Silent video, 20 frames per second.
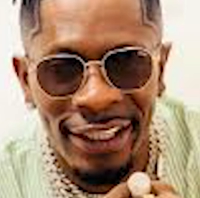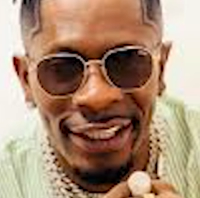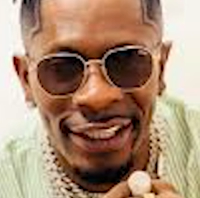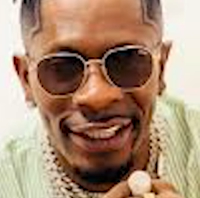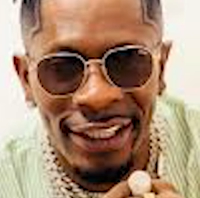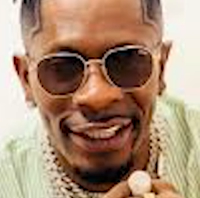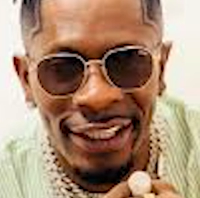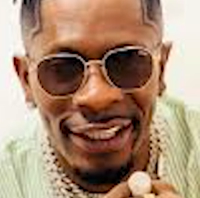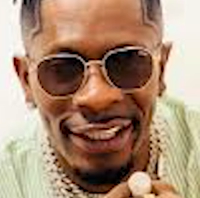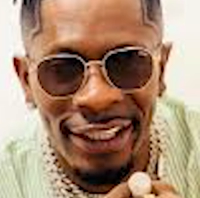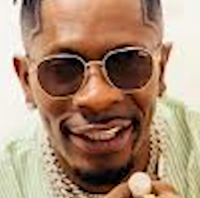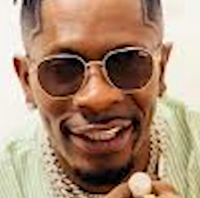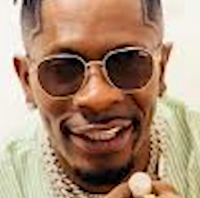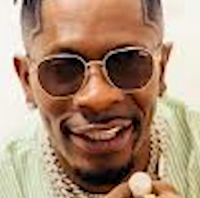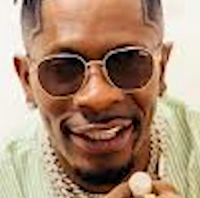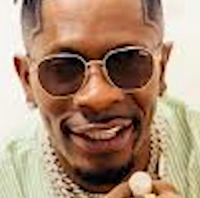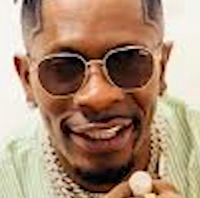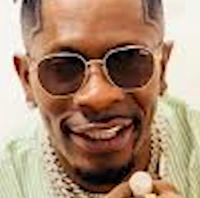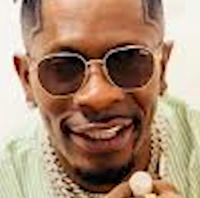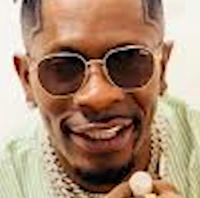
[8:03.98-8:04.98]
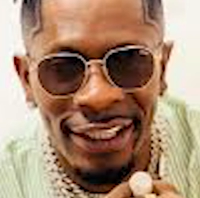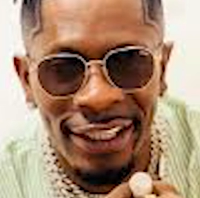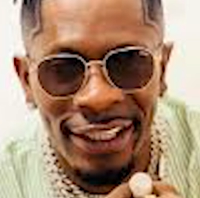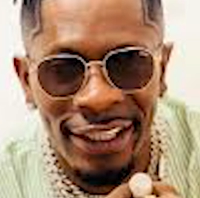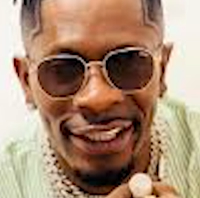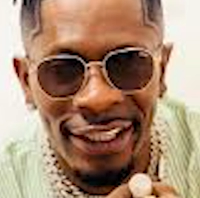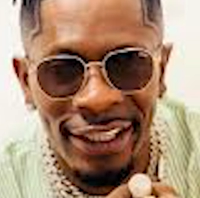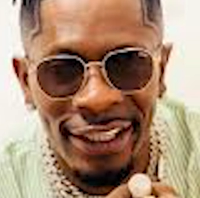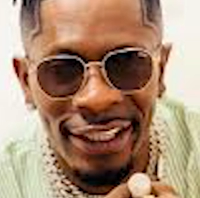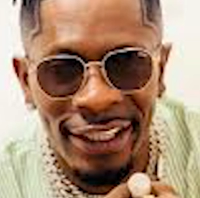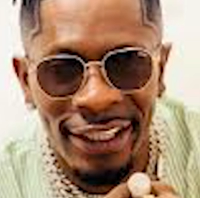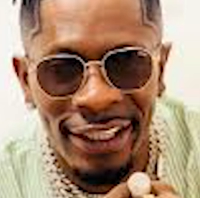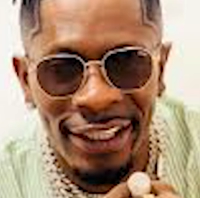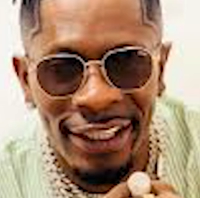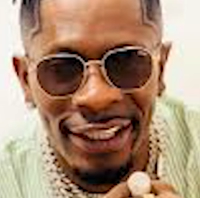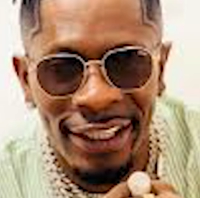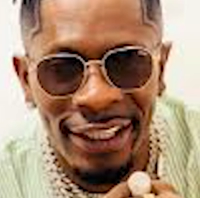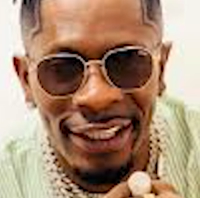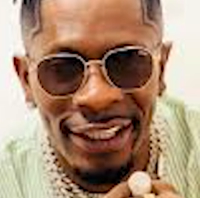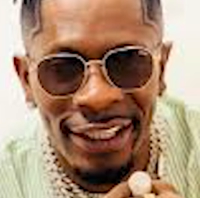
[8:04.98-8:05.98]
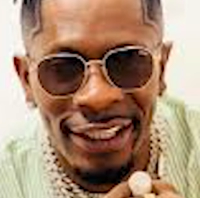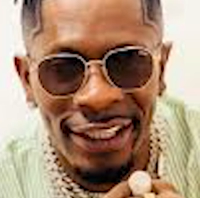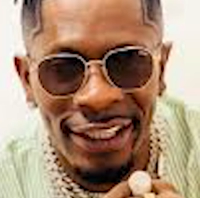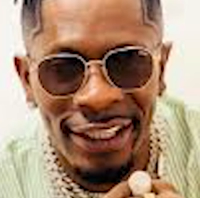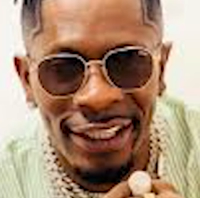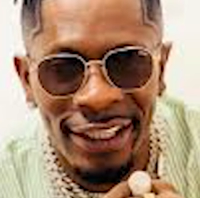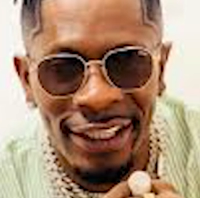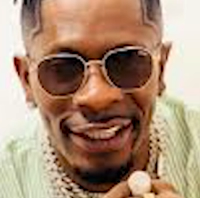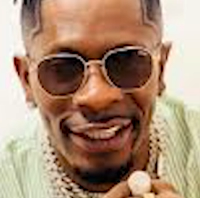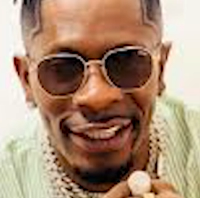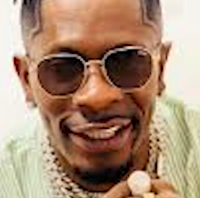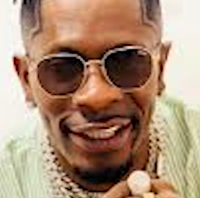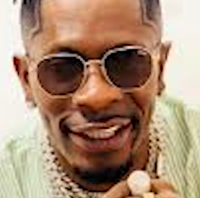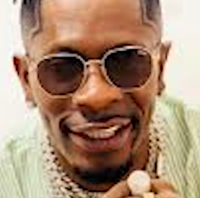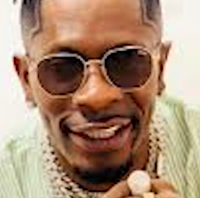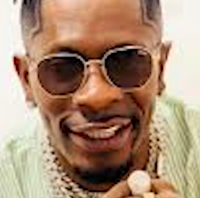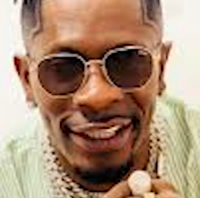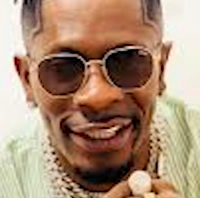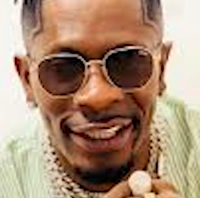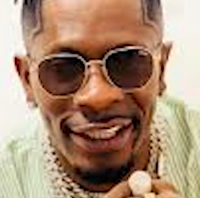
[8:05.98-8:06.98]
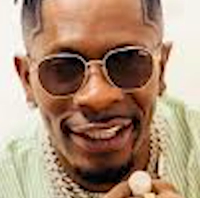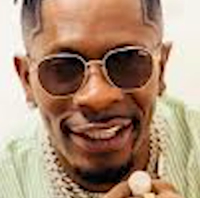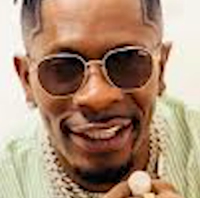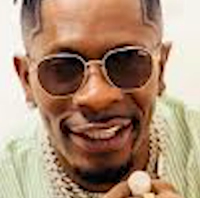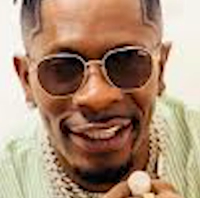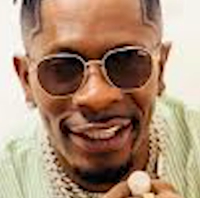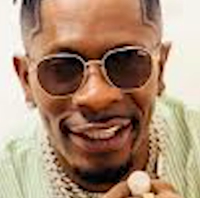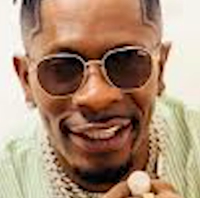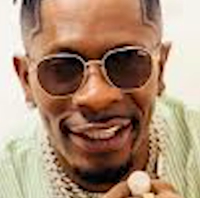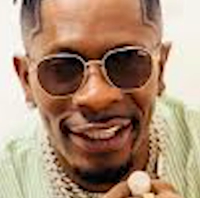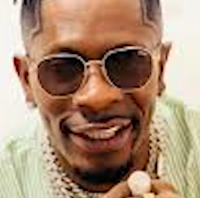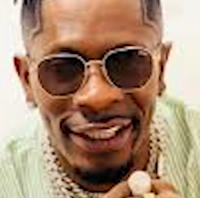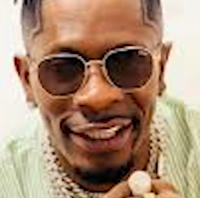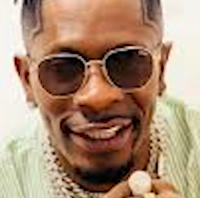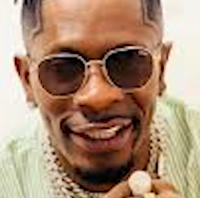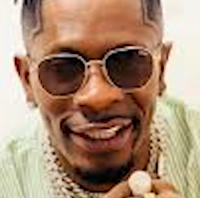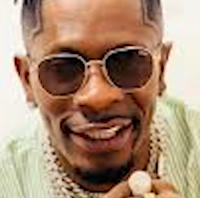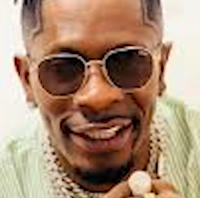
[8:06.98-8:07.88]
The person shown says nothing.